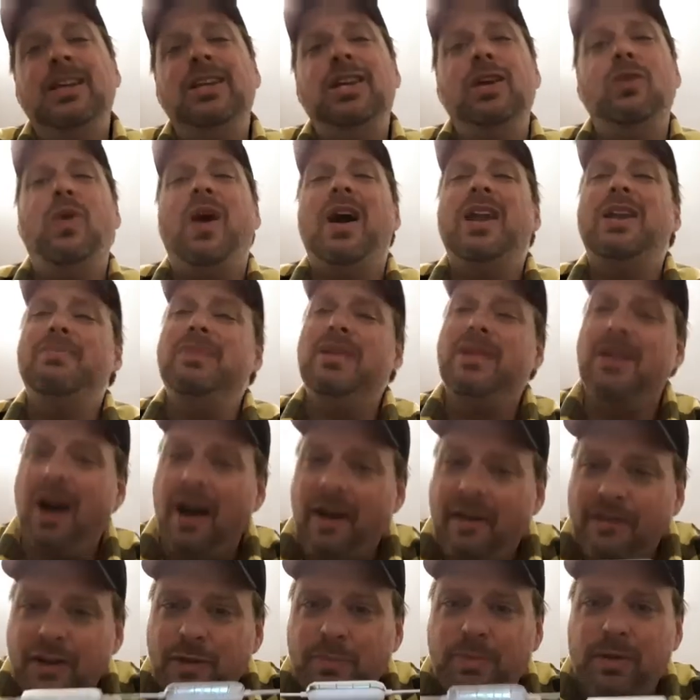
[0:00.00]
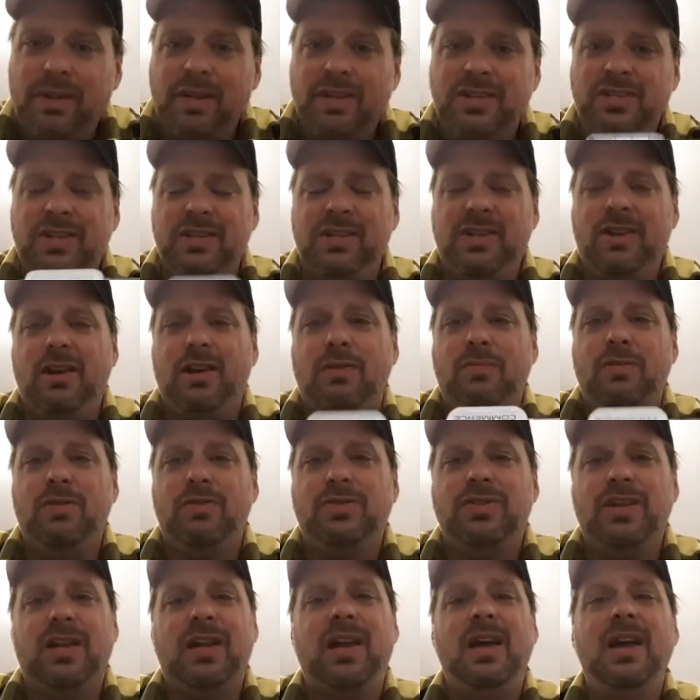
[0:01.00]
You want to be comfortable listening to your
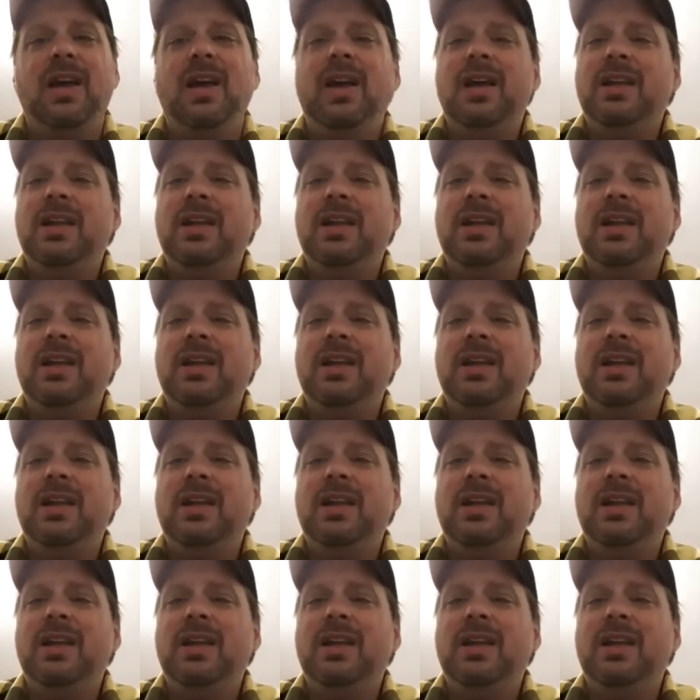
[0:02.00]
music.